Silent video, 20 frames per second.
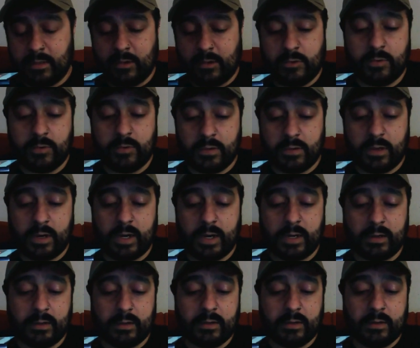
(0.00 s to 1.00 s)
Cool. All
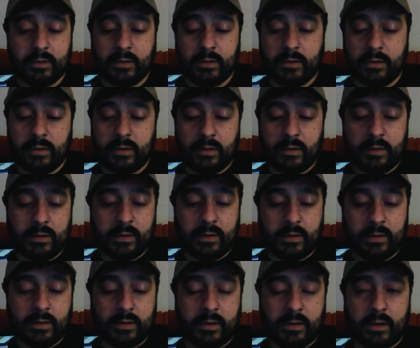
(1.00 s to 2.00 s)
right.
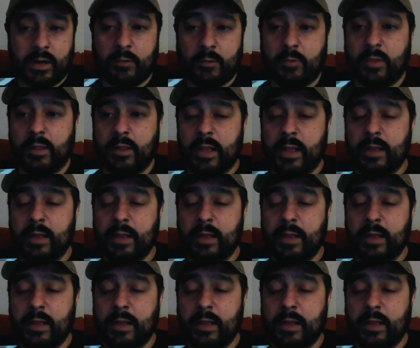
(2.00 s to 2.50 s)
All right.